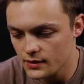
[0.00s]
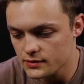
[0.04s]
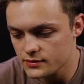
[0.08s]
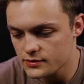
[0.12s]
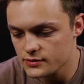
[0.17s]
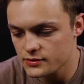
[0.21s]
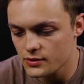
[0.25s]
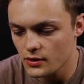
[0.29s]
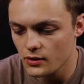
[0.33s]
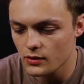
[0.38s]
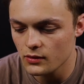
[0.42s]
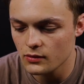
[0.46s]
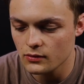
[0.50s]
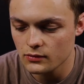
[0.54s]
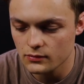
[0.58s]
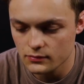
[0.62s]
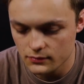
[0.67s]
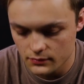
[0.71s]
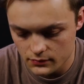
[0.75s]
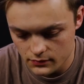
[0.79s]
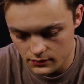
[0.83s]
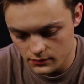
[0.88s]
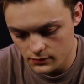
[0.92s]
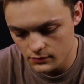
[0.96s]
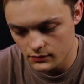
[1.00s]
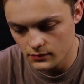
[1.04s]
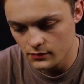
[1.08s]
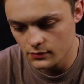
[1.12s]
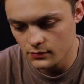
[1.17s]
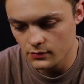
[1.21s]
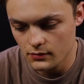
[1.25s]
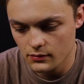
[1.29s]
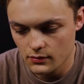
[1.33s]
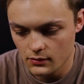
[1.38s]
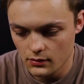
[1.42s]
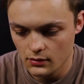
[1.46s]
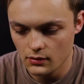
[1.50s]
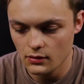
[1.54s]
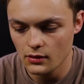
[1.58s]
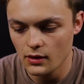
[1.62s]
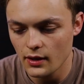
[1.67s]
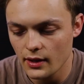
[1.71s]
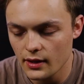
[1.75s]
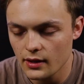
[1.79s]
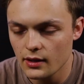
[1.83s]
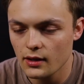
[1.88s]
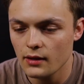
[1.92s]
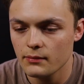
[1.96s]
so
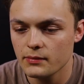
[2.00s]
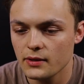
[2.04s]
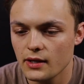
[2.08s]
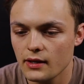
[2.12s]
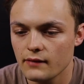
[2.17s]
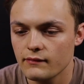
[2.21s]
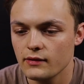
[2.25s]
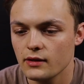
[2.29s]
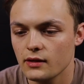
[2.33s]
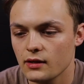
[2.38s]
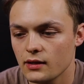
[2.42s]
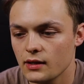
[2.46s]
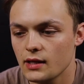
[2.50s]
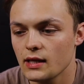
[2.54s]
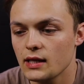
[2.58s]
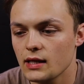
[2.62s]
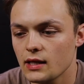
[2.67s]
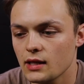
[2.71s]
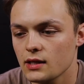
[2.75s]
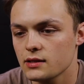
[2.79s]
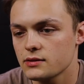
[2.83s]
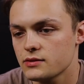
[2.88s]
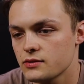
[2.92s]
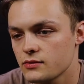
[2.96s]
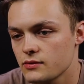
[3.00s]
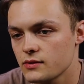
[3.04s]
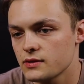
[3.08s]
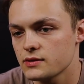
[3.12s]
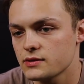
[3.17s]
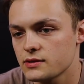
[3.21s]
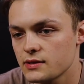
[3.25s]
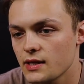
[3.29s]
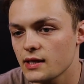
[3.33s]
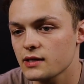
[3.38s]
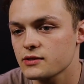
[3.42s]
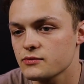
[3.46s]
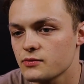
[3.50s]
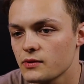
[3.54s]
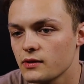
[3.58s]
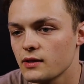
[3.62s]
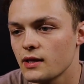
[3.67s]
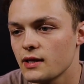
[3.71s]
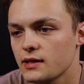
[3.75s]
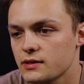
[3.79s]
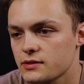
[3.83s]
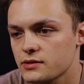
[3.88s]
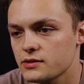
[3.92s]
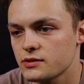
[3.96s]
I ended up getting into this next
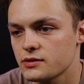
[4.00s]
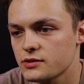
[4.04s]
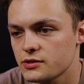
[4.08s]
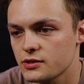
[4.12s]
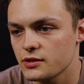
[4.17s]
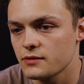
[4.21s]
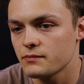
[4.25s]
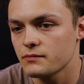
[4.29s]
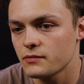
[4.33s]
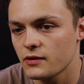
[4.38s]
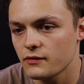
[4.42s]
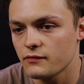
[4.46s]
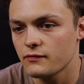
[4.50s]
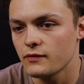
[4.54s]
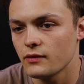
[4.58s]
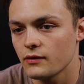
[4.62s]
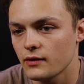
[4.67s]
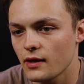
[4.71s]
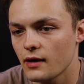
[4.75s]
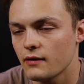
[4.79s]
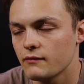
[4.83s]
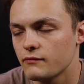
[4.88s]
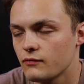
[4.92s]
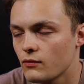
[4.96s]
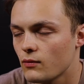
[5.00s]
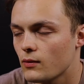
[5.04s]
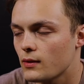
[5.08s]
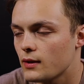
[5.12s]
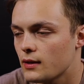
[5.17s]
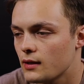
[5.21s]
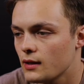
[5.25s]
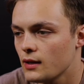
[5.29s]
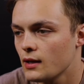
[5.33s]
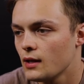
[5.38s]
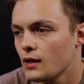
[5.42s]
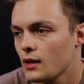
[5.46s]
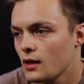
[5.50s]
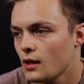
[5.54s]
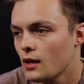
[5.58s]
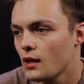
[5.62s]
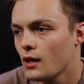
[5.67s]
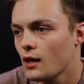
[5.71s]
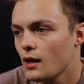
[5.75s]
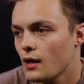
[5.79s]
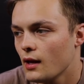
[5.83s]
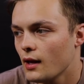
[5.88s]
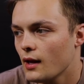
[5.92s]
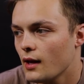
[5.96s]
relationship to fill that void.
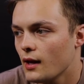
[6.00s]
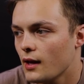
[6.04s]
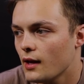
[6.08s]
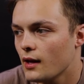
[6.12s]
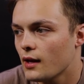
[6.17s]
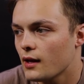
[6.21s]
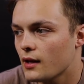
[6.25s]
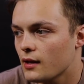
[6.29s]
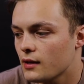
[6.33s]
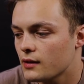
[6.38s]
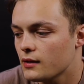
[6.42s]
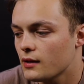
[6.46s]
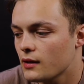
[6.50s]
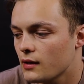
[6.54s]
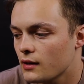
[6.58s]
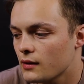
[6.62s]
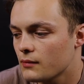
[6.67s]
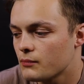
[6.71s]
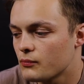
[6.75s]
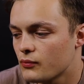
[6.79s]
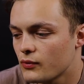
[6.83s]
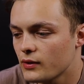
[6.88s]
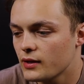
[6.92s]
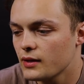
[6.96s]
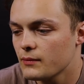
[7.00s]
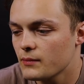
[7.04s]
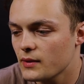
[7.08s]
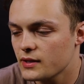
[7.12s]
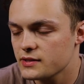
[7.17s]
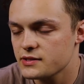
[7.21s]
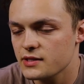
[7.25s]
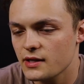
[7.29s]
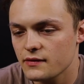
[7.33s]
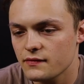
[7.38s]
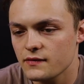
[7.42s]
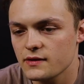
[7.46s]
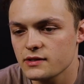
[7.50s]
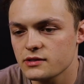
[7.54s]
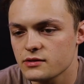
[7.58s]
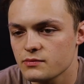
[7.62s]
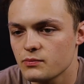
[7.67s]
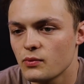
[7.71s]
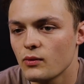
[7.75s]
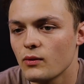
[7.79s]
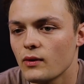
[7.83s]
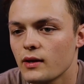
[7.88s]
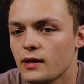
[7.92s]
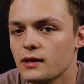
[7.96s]
And pretty much at this
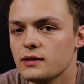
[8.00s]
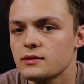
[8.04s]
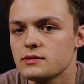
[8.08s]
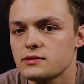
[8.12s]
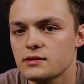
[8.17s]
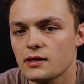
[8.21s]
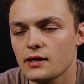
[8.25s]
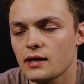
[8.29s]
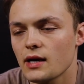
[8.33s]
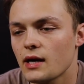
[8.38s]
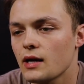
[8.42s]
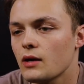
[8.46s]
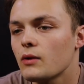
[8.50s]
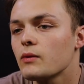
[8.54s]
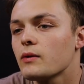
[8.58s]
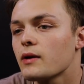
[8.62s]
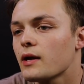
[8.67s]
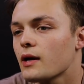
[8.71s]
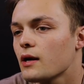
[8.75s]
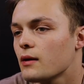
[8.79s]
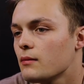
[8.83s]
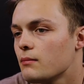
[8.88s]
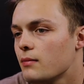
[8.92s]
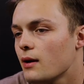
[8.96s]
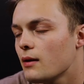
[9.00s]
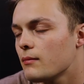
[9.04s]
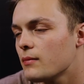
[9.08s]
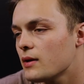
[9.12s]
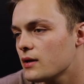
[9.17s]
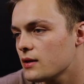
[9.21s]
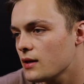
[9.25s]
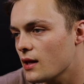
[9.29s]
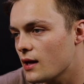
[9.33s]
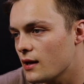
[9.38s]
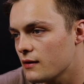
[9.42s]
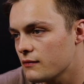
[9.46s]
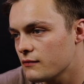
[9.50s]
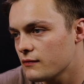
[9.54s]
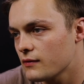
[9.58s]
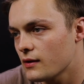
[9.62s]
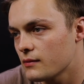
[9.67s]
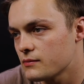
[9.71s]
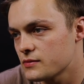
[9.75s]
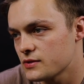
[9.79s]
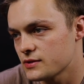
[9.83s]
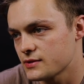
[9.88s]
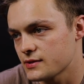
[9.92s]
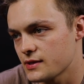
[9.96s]
point saying, I don't care about my life.
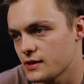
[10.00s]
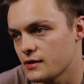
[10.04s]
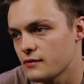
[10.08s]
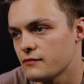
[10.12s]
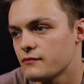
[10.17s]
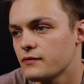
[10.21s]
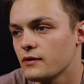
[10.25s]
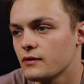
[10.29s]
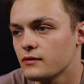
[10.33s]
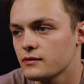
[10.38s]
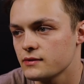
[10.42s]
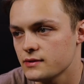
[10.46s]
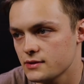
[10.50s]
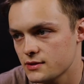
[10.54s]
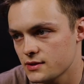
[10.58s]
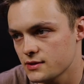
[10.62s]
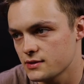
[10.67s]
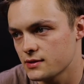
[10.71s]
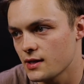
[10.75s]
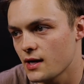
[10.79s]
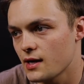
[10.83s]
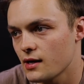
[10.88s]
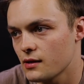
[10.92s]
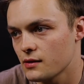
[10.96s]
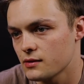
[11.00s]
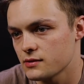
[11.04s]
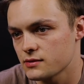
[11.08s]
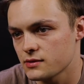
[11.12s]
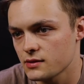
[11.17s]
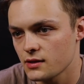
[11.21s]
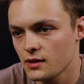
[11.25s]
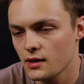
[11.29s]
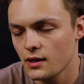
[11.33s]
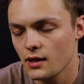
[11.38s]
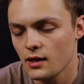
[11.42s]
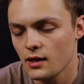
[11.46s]
I'm just gonna fill these desires